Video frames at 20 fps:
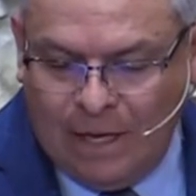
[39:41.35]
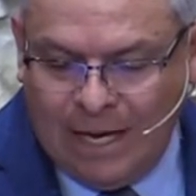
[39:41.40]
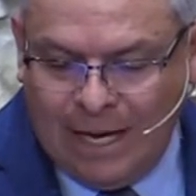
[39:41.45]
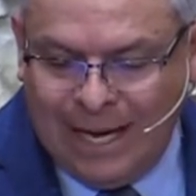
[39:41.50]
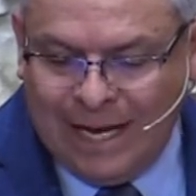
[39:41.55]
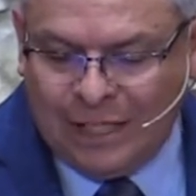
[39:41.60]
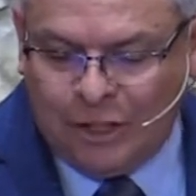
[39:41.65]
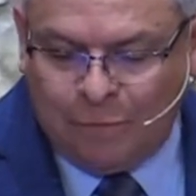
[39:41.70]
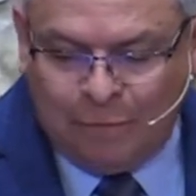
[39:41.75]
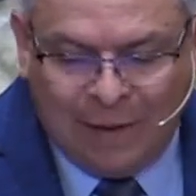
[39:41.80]

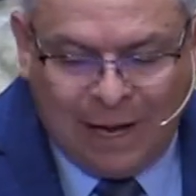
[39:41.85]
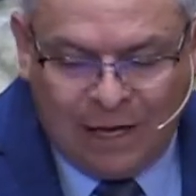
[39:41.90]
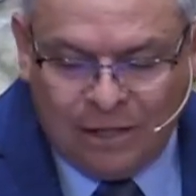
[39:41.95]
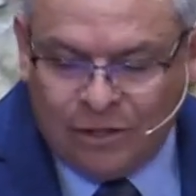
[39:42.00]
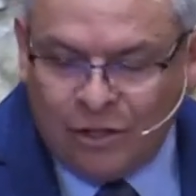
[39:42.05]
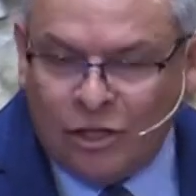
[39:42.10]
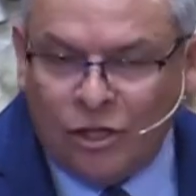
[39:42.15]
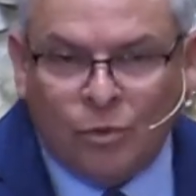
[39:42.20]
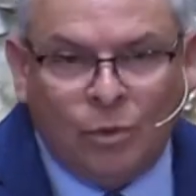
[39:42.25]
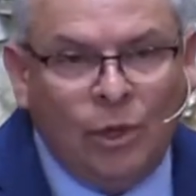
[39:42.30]
as
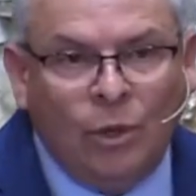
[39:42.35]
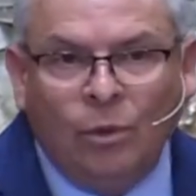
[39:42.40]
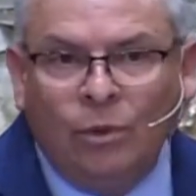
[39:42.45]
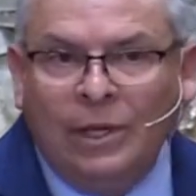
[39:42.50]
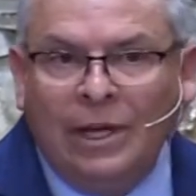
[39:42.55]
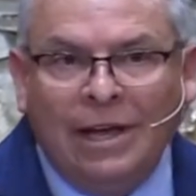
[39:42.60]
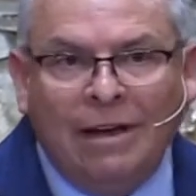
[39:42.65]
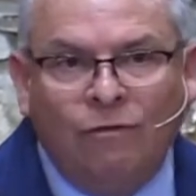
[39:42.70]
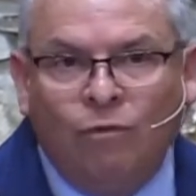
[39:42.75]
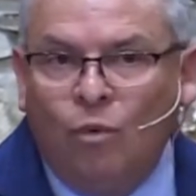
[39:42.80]
pastors, we
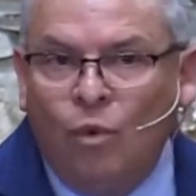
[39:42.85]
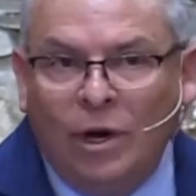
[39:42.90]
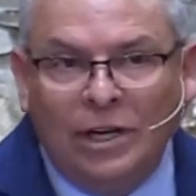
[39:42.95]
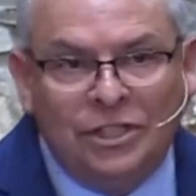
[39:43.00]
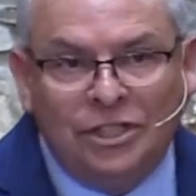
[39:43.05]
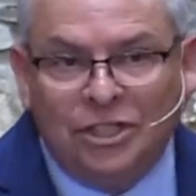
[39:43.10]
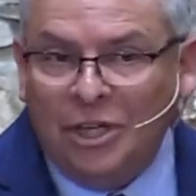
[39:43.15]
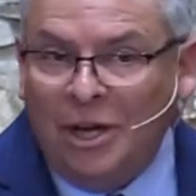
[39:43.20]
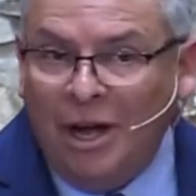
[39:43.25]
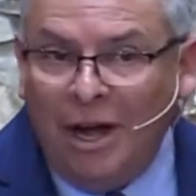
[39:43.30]
only have one
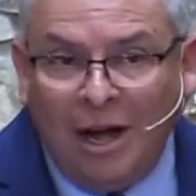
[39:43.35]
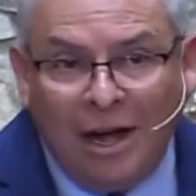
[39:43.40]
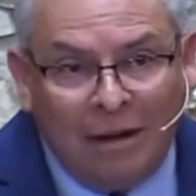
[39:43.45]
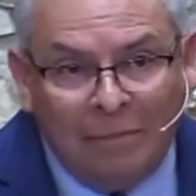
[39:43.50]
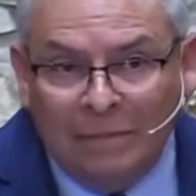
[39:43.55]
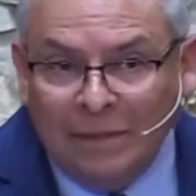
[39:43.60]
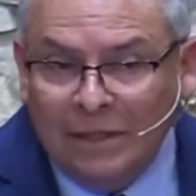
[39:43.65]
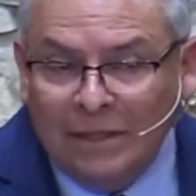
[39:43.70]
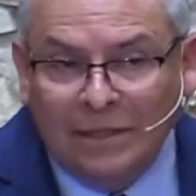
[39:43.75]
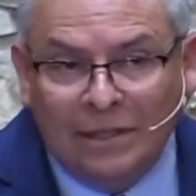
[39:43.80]
job,